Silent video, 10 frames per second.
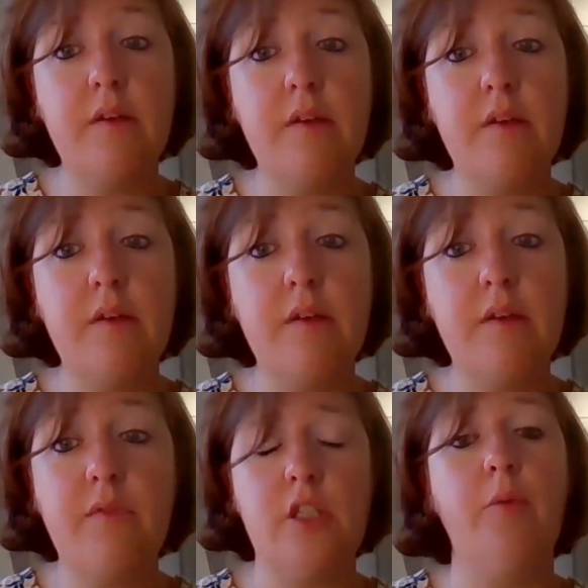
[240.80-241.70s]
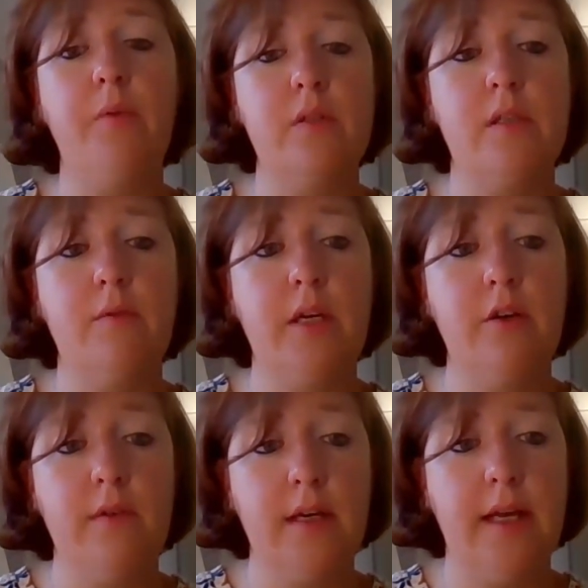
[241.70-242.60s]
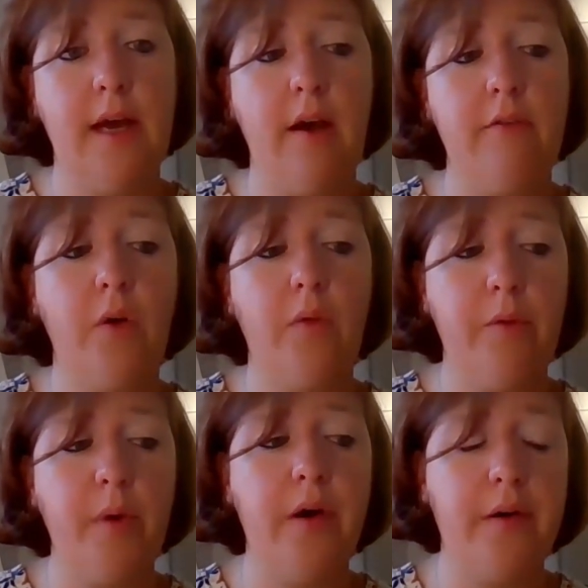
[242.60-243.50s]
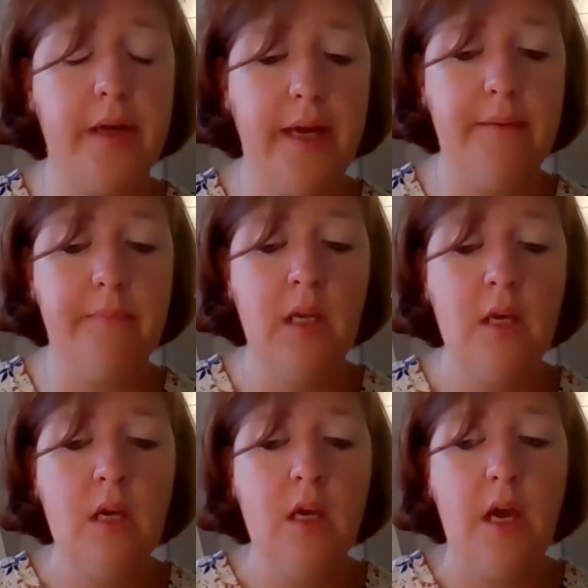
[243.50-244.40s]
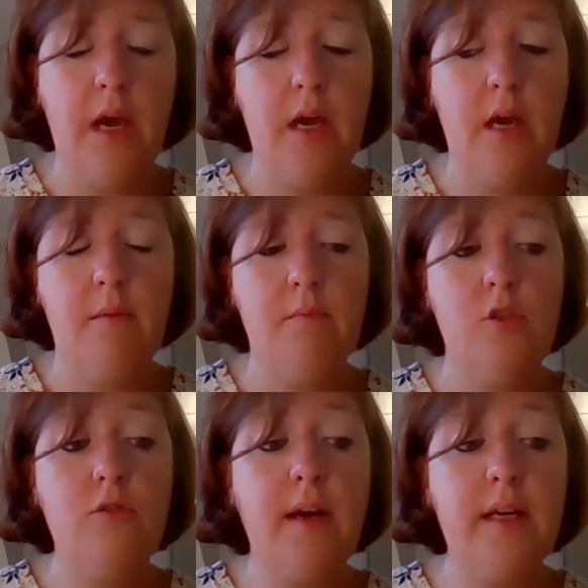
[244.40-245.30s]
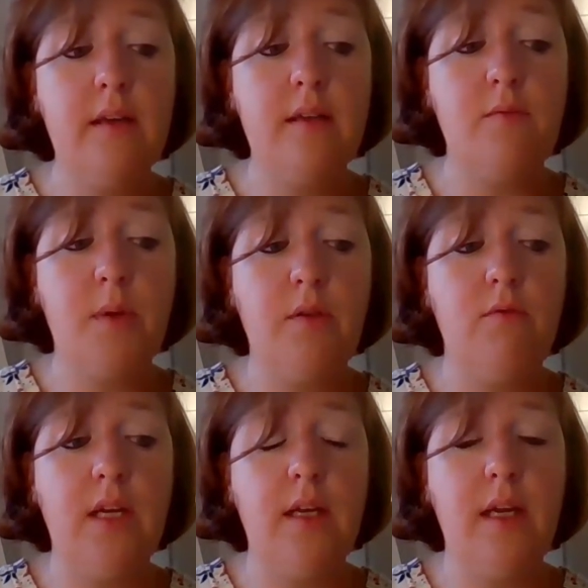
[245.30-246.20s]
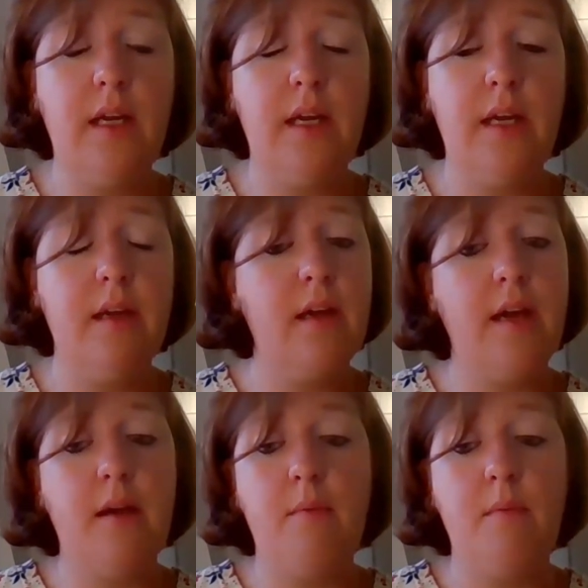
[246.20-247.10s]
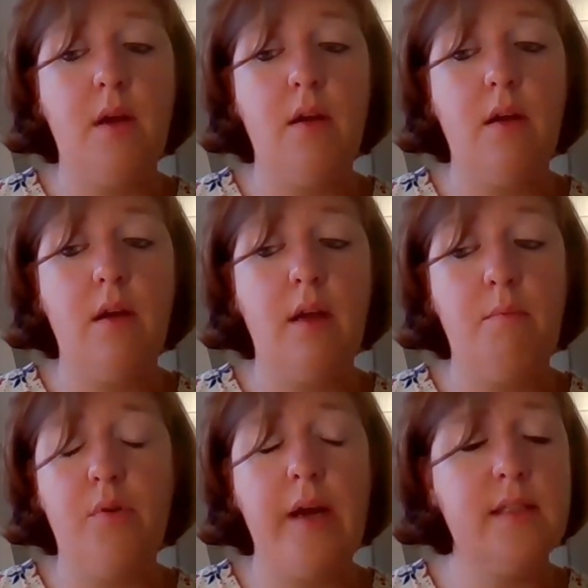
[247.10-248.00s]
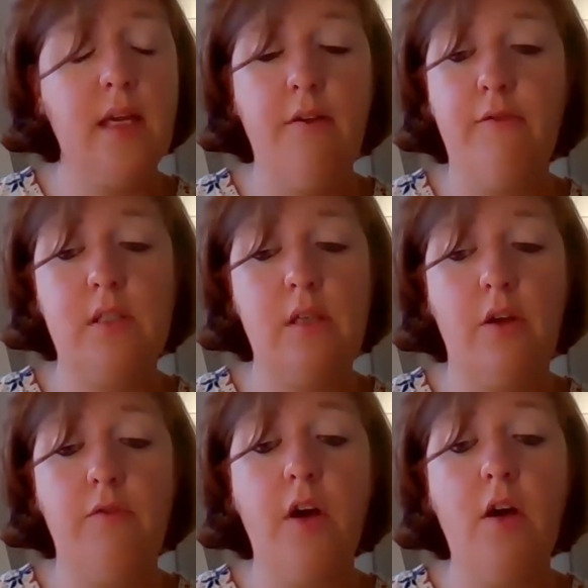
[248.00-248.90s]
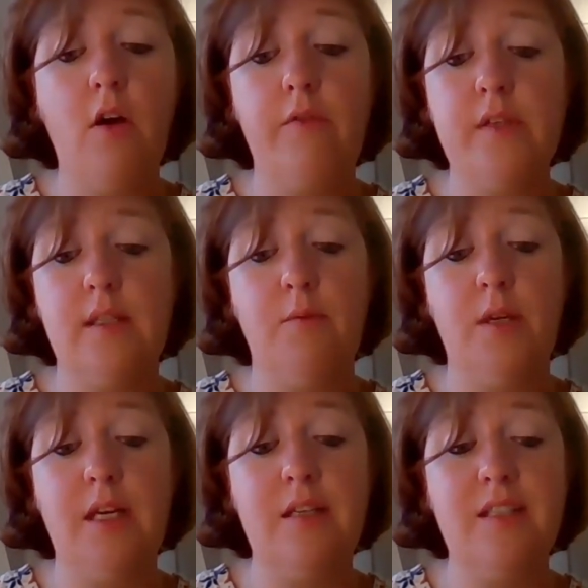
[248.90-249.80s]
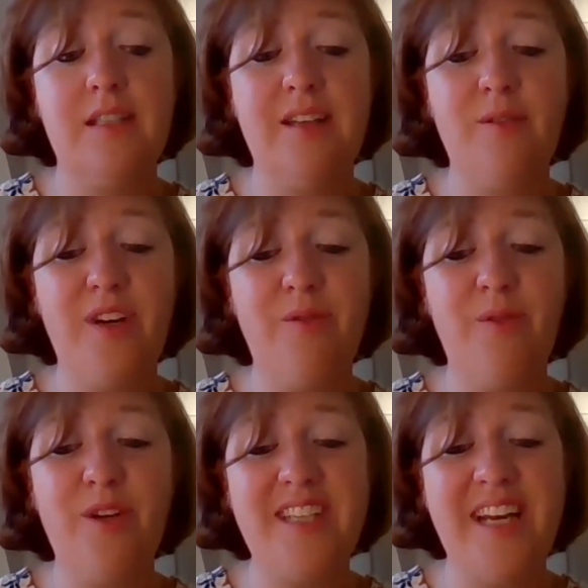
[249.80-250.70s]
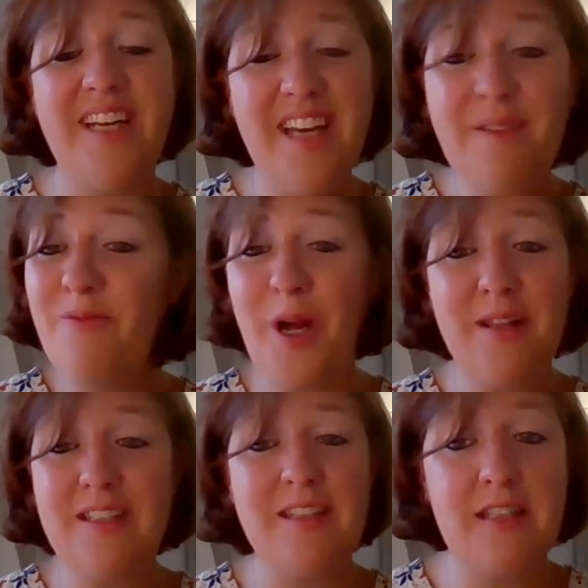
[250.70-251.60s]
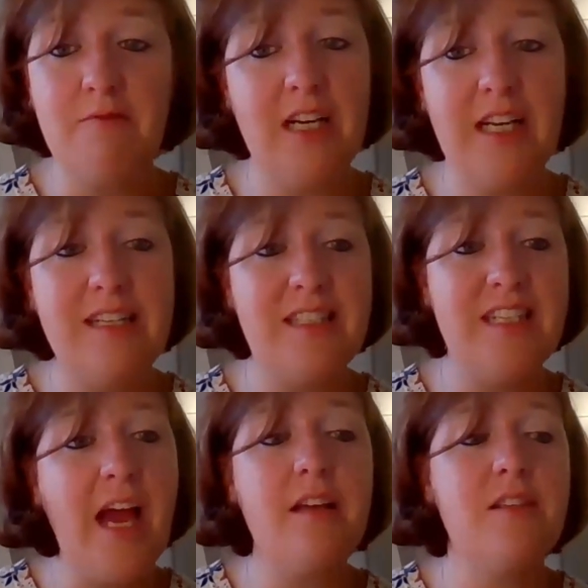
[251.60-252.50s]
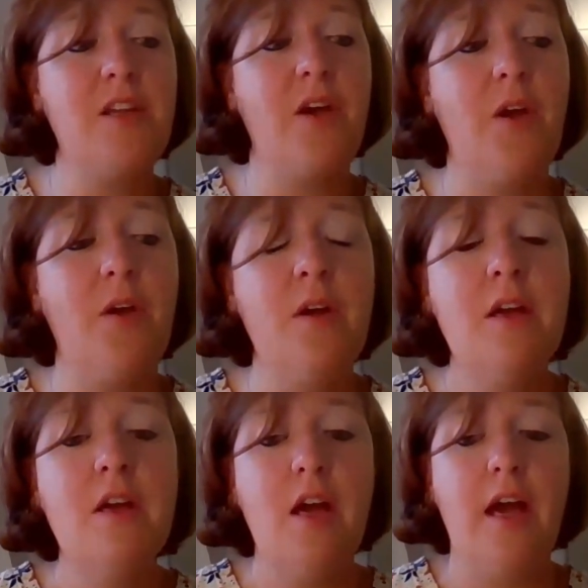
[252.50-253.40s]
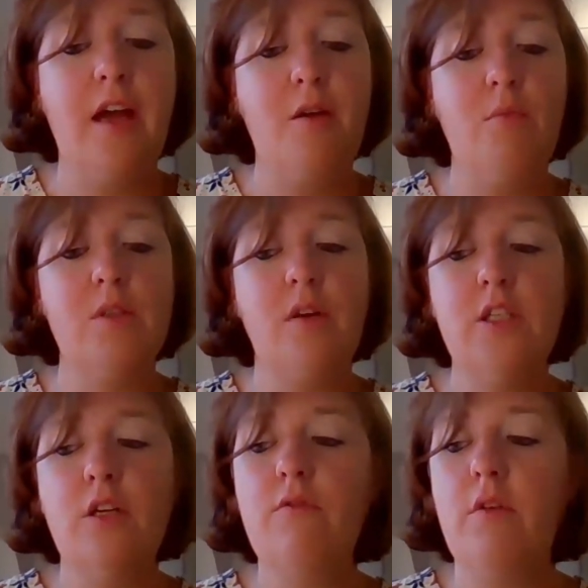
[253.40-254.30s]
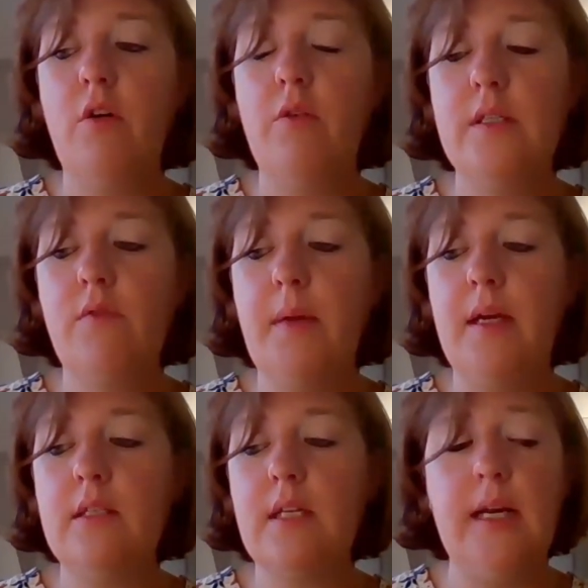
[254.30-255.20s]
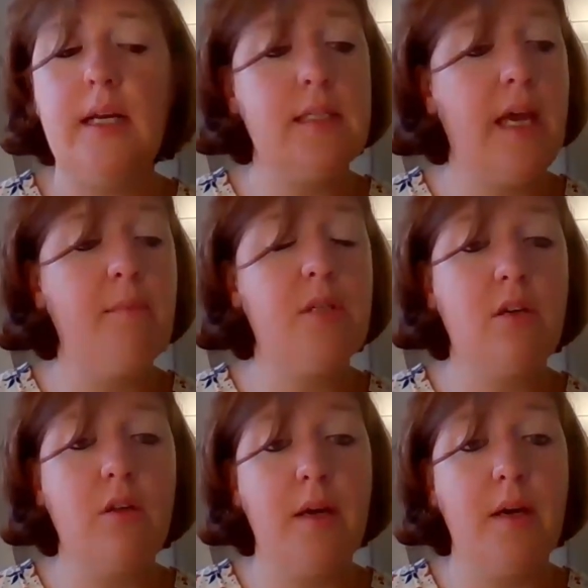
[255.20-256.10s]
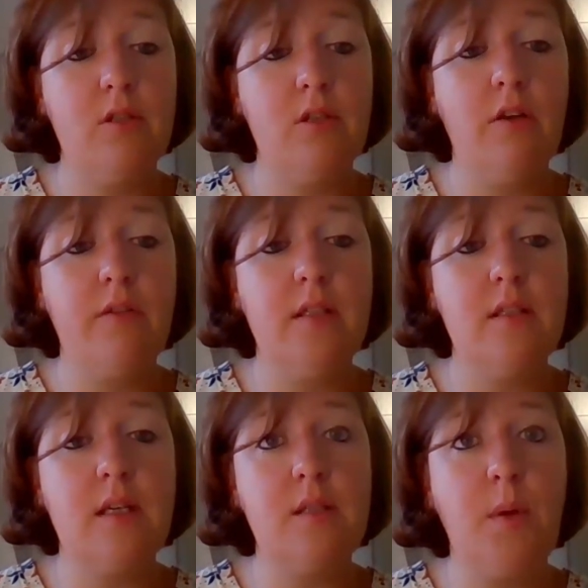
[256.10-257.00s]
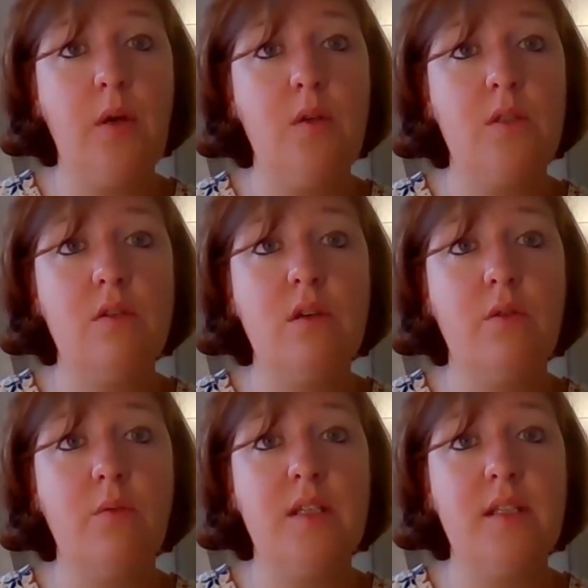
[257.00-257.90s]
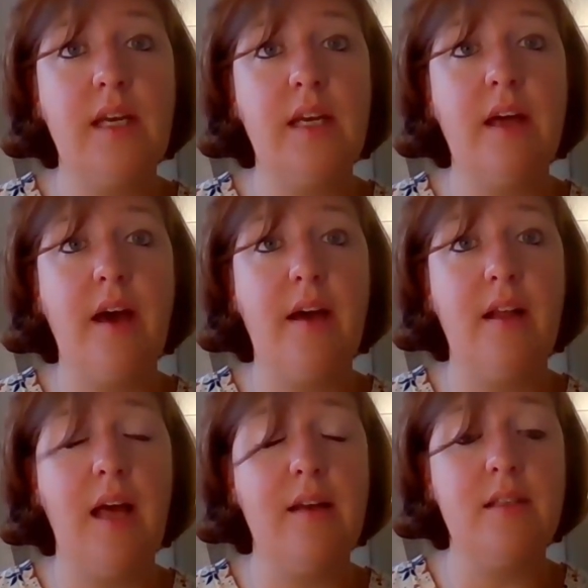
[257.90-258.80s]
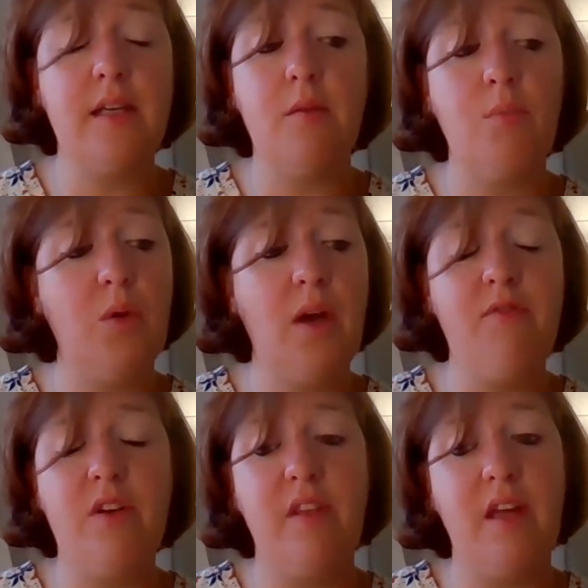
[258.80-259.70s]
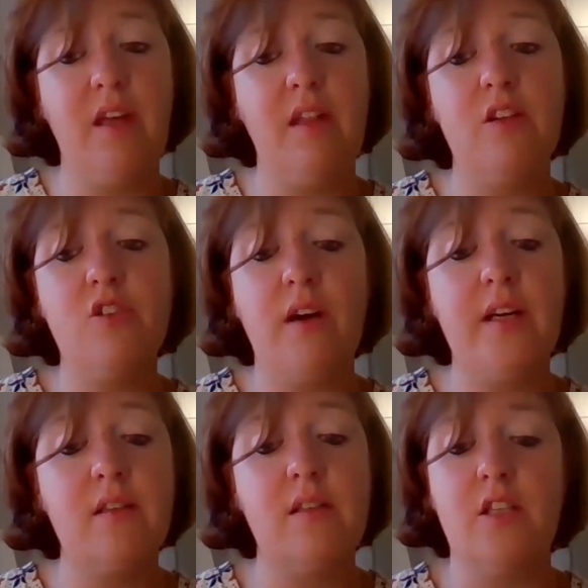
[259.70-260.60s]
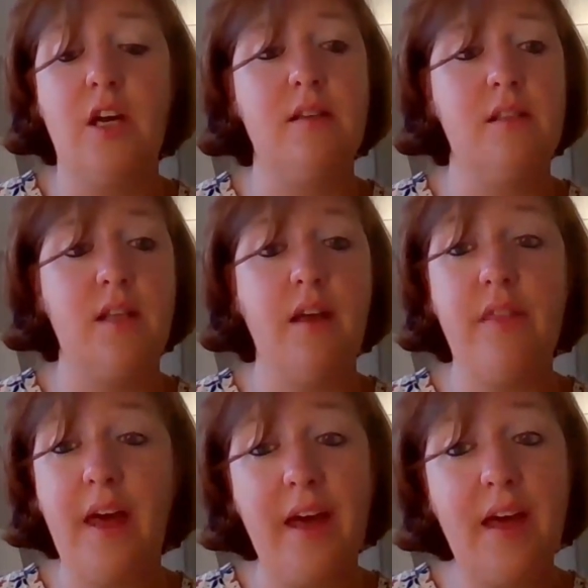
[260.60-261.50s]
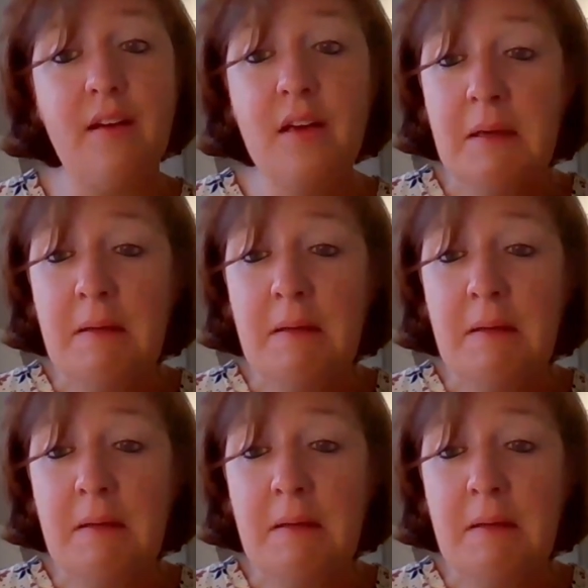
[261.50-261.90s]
of the other GLP-1s that we currently have on the market. Trials have been really impressive so far. Obviously, we need to see the real world data where this isn't released yet. So I do always remain slightly skeptical about tolerance, I suppose, until we see that landing. But everything in the trials suggests that they're